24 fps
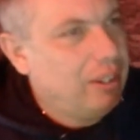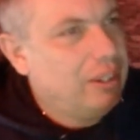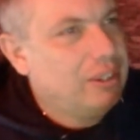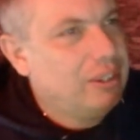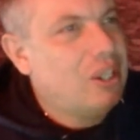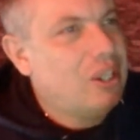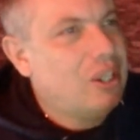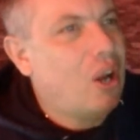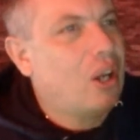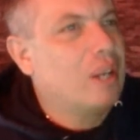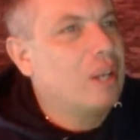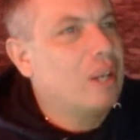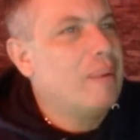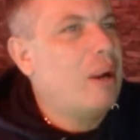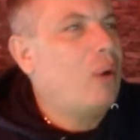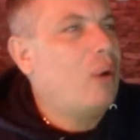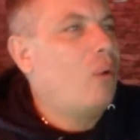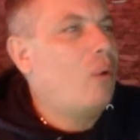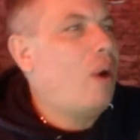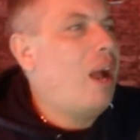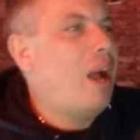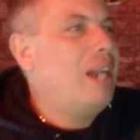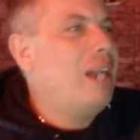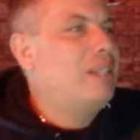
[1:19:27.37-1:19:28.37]
Talking about
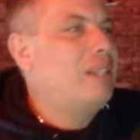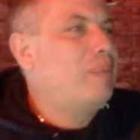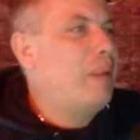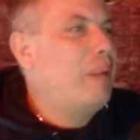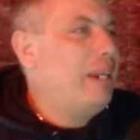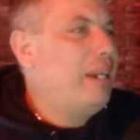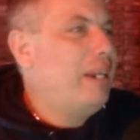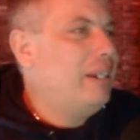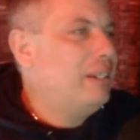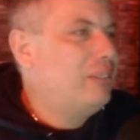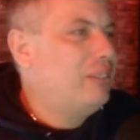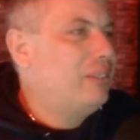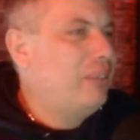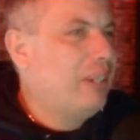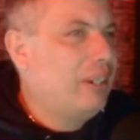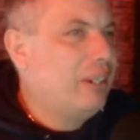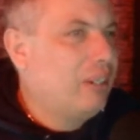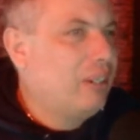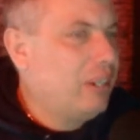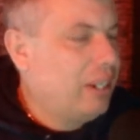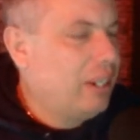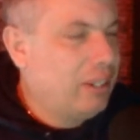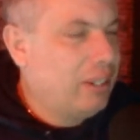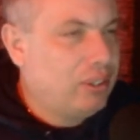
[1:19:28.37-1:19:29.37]
Rice painting his
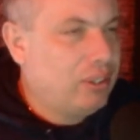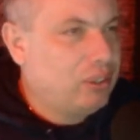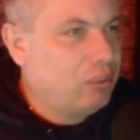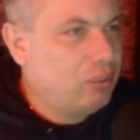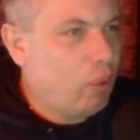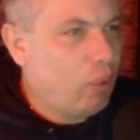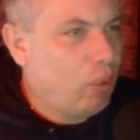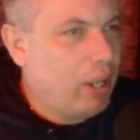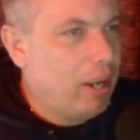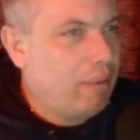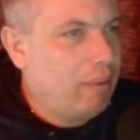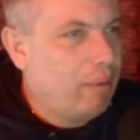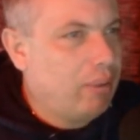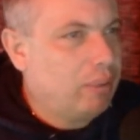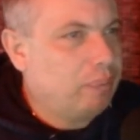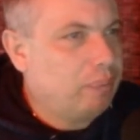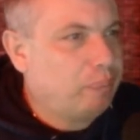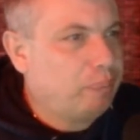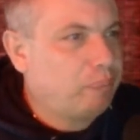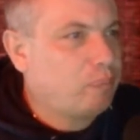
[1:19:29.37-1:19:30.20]
fingernails. Whatever.